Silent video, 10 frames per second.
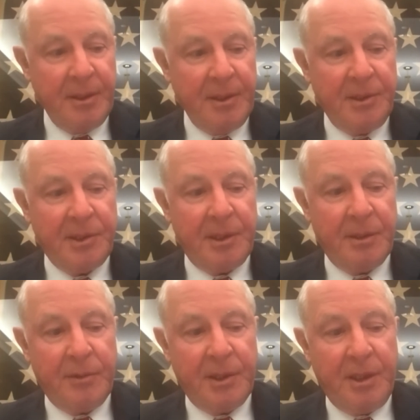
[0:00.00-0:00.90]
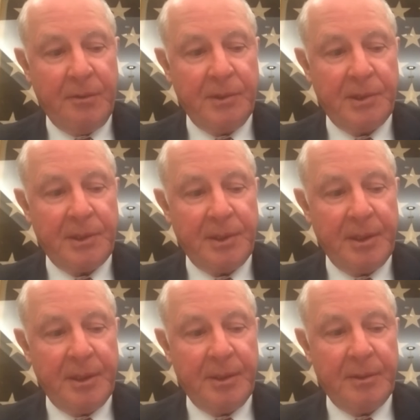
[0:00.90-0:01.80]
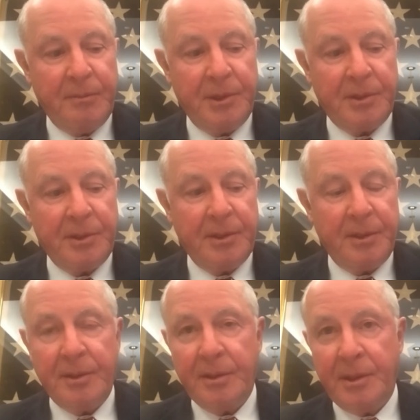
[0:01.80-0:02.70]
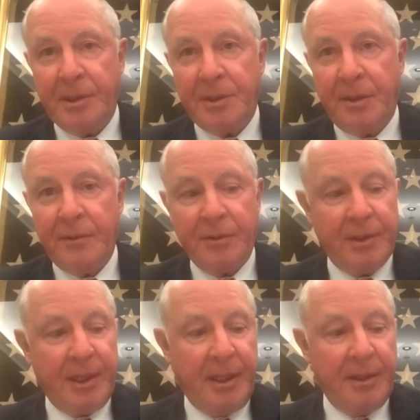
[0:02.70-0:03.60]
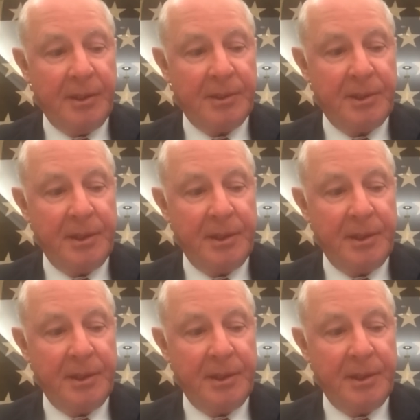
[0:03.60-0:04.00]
he said that when he was in Michigan as governor in the 80s,